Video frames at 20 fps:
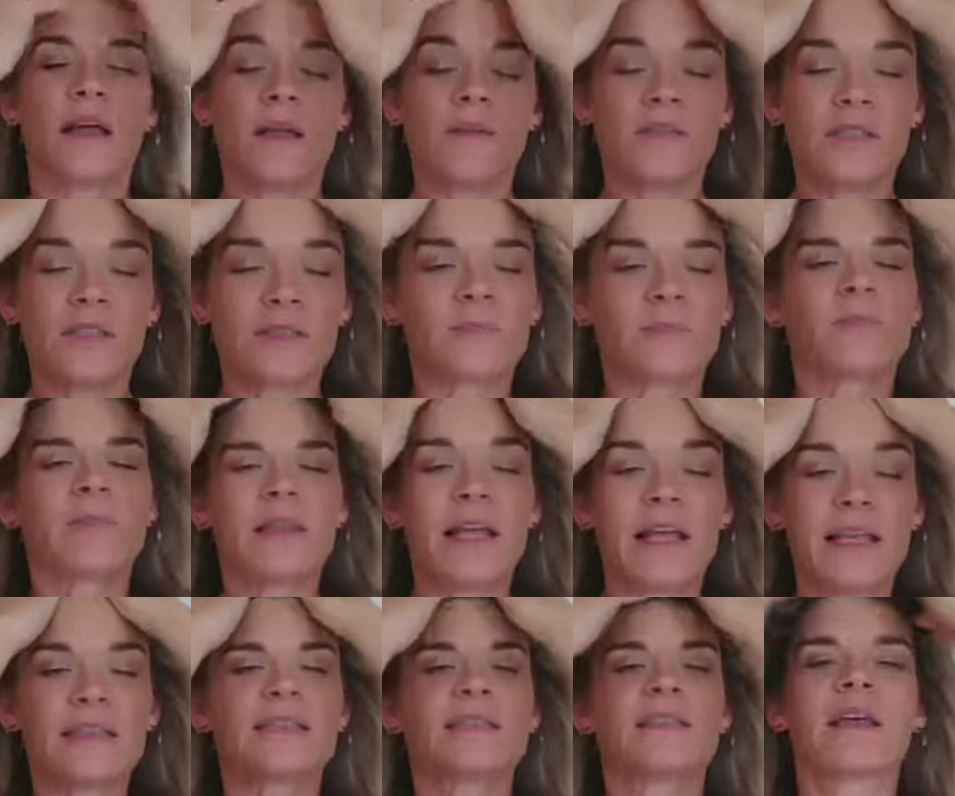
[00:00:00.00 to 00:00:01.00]
And just
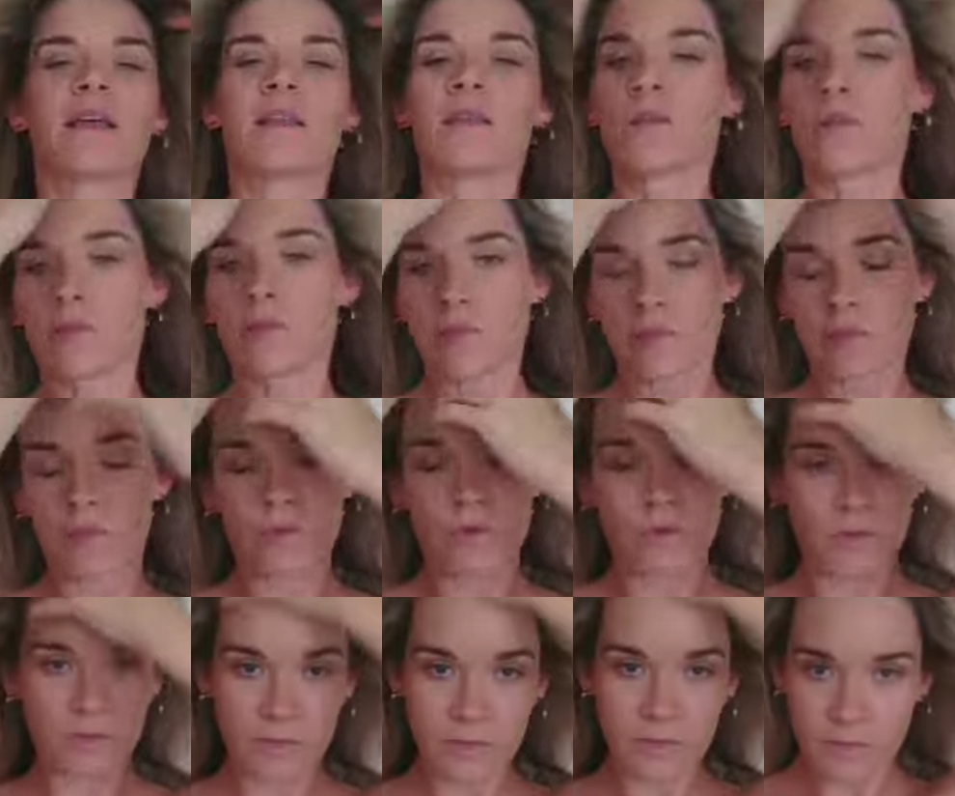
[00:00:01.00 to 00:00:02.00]
place that
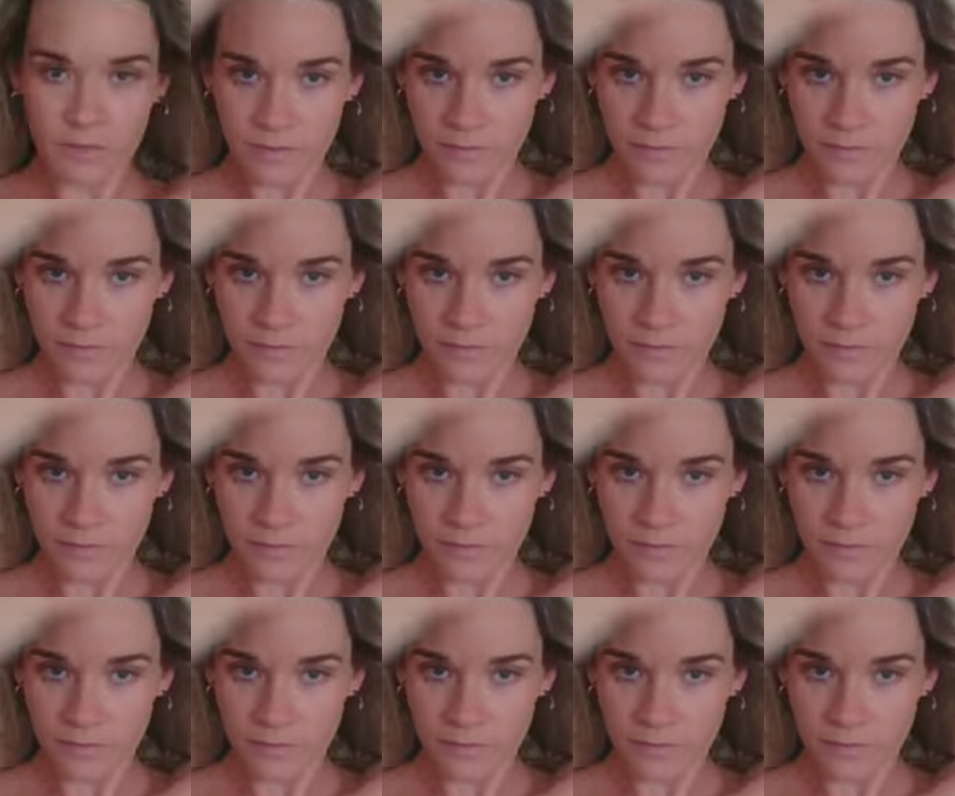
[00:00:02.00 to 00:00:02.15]
through.